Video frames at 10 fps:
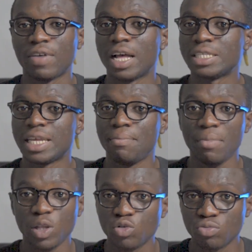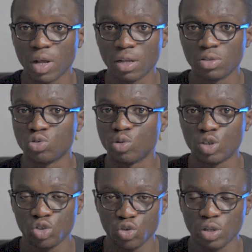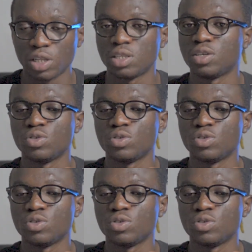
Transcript: as a middleman to ensure that